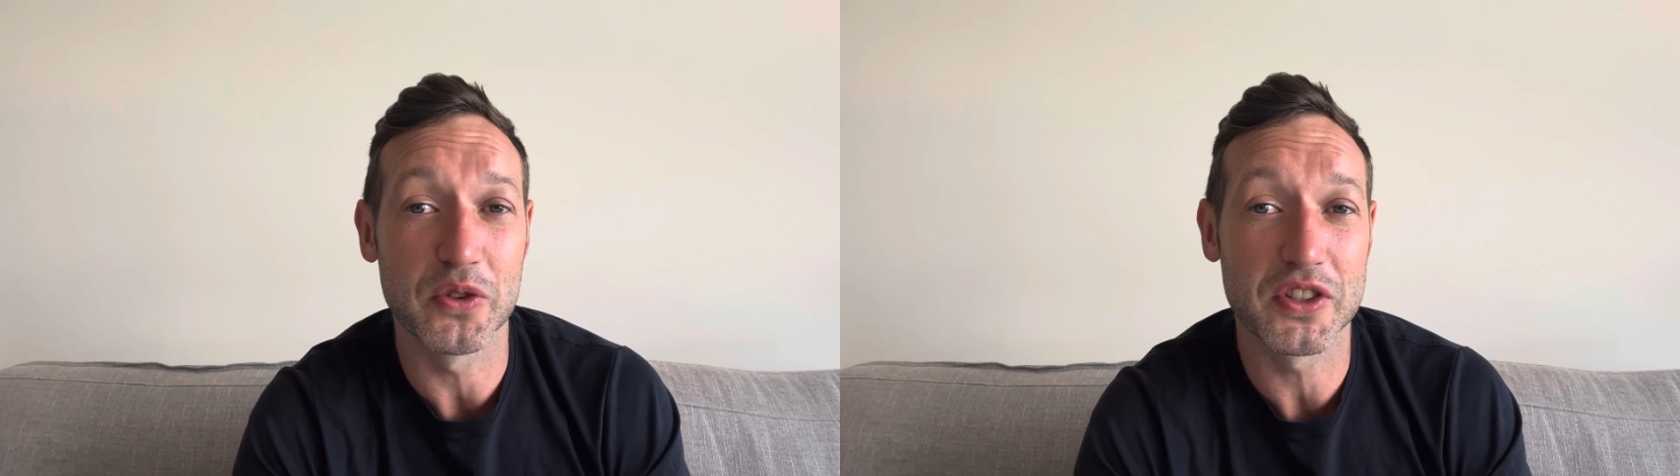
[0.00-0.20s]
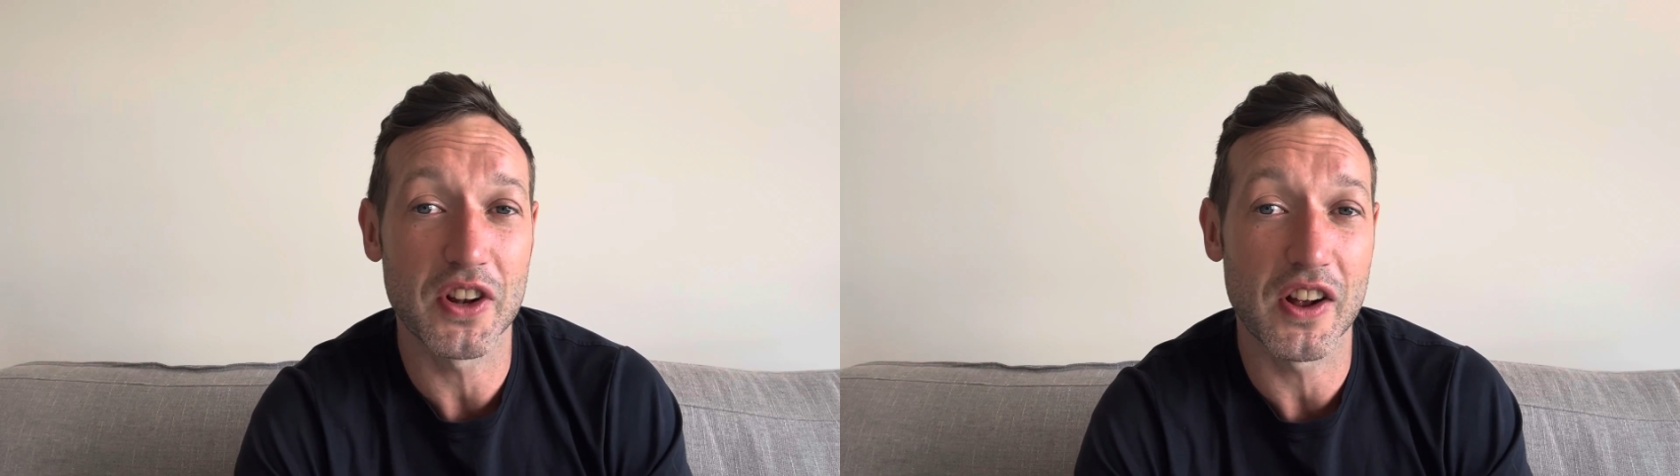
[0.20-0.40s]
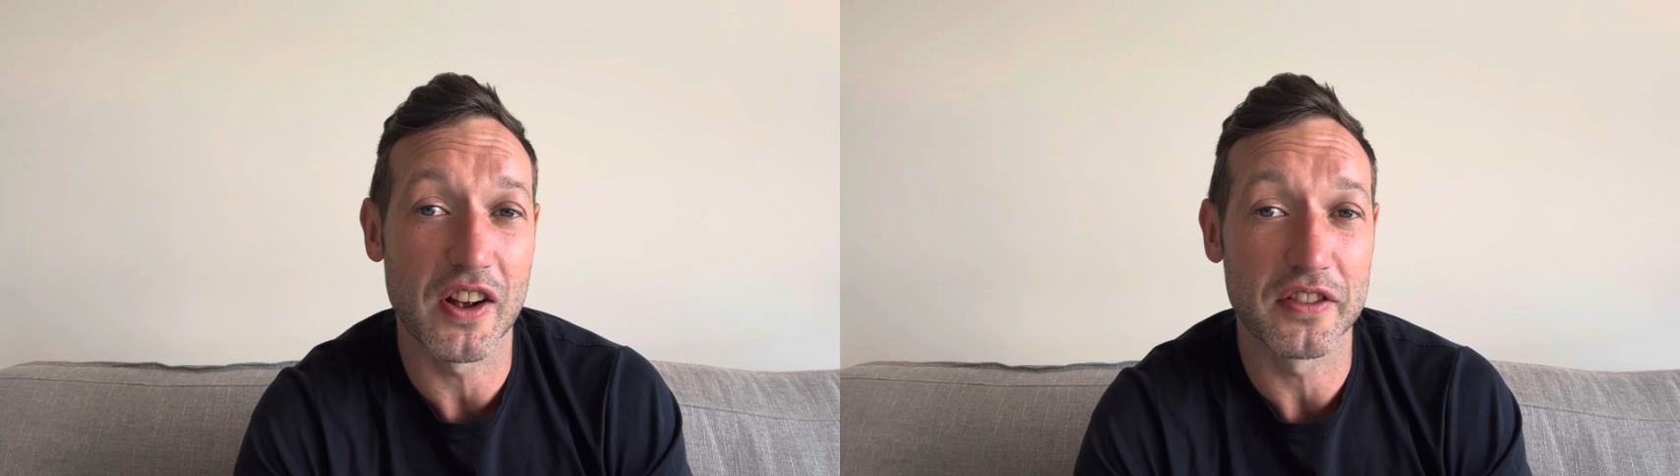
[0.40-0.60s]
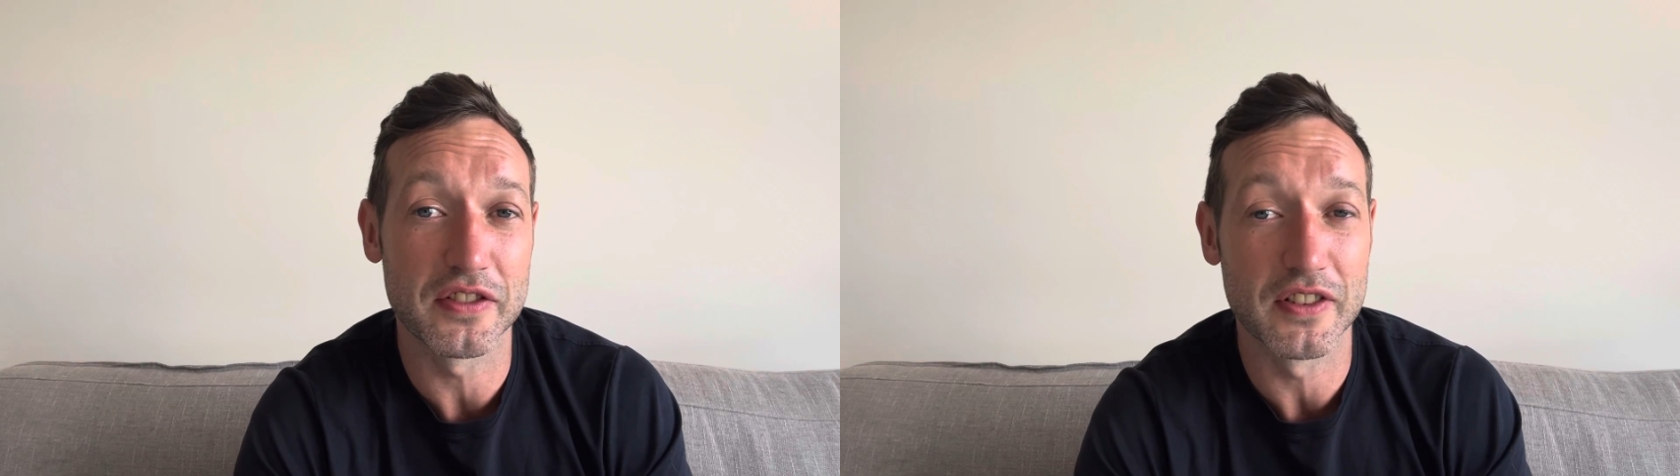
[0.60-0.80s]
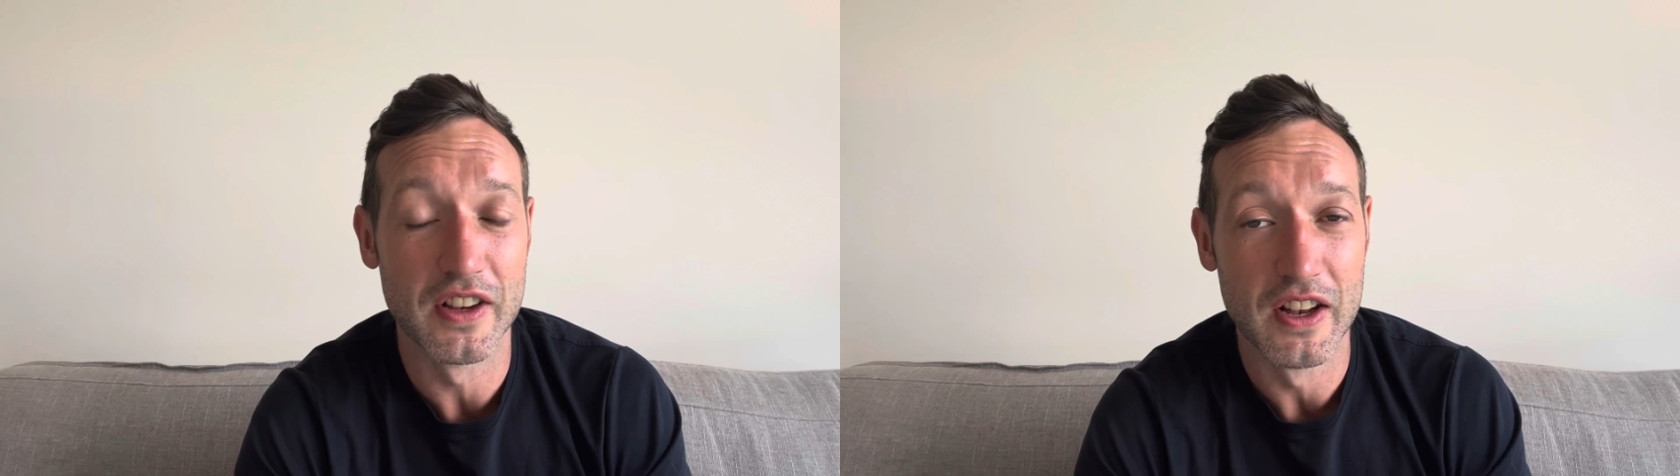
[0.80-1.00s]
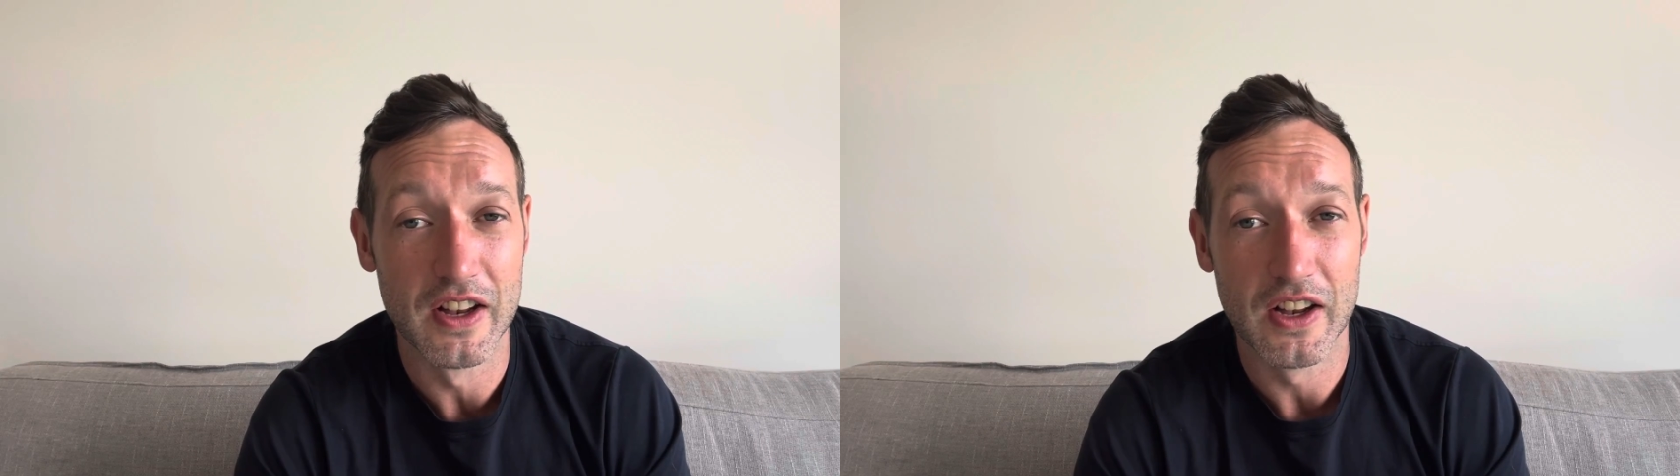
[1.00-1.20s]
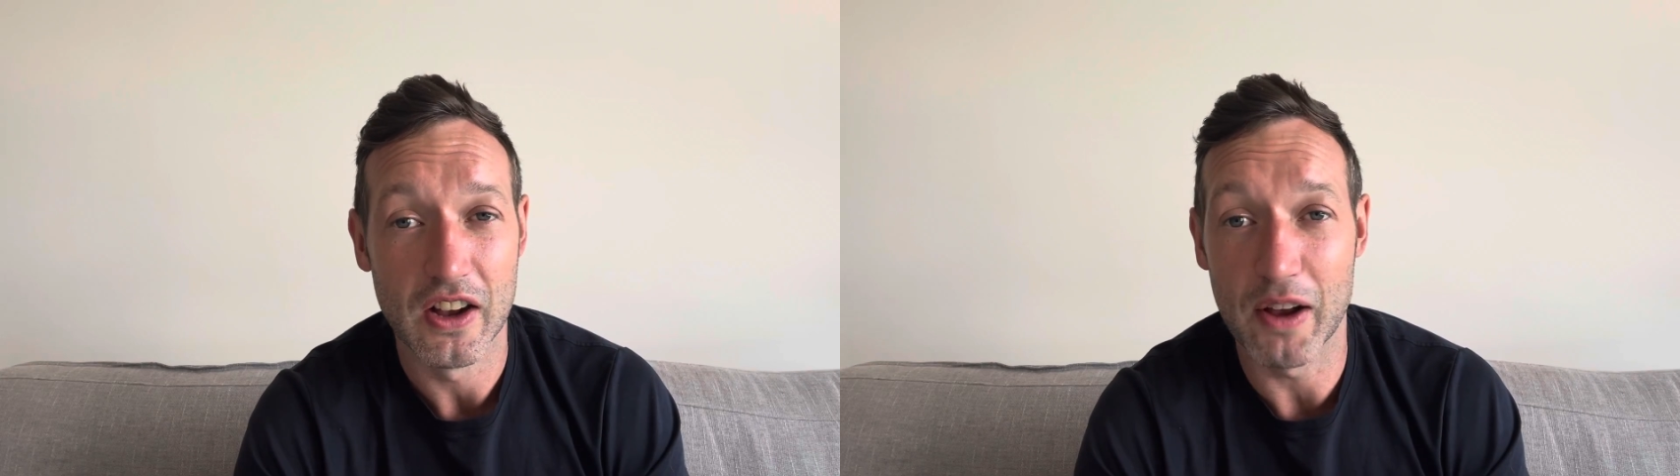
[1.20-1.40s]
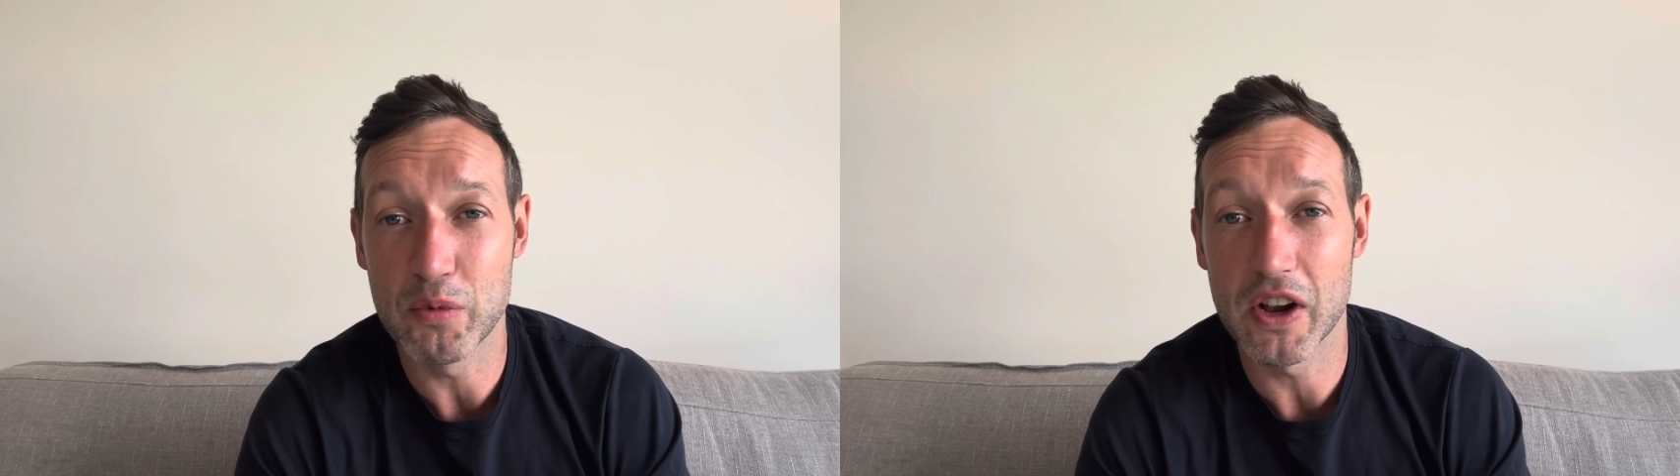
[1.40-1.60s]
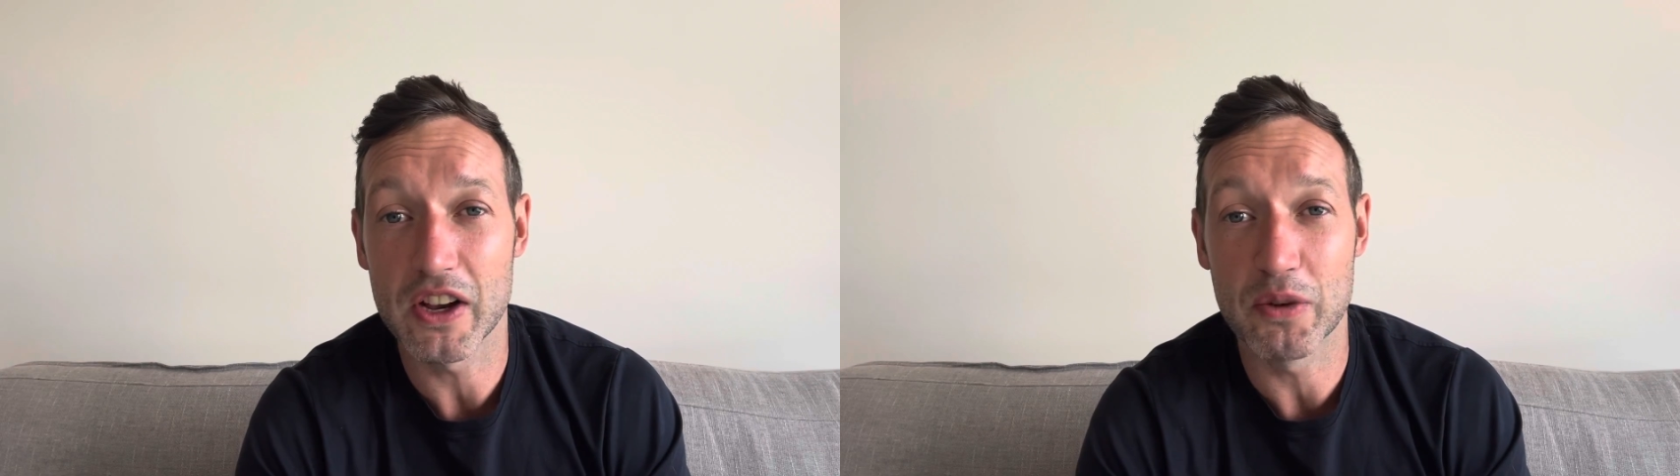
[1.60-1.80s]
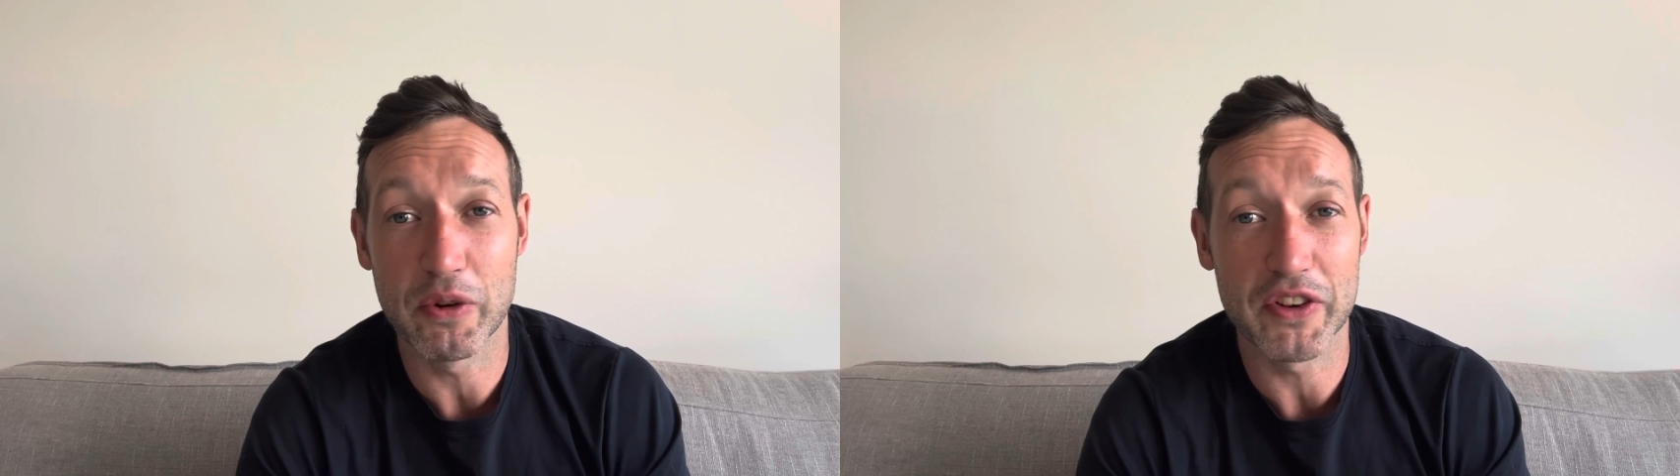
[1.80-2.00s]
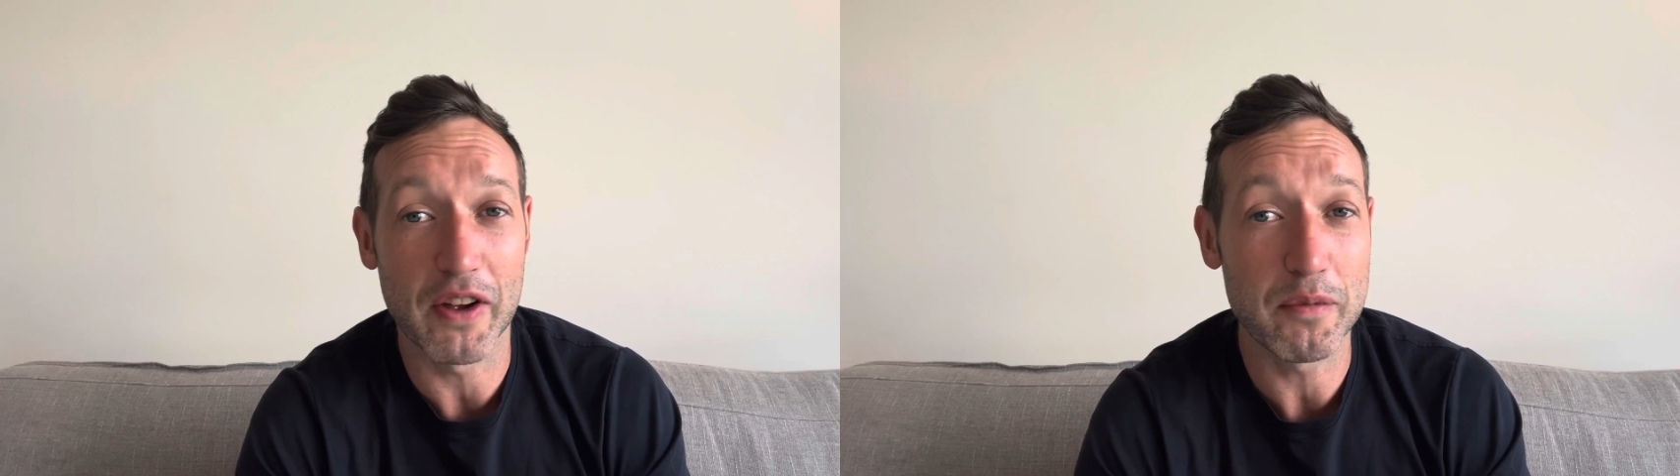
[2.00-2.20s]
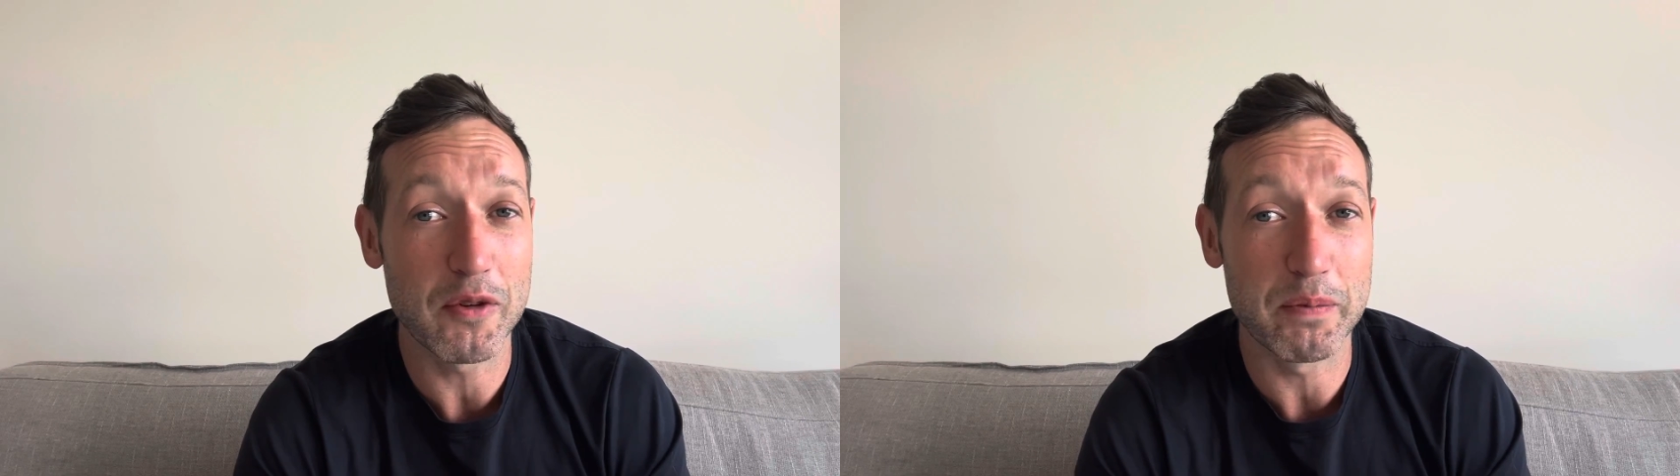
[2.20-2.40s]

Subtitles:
staff. I'm working with a number of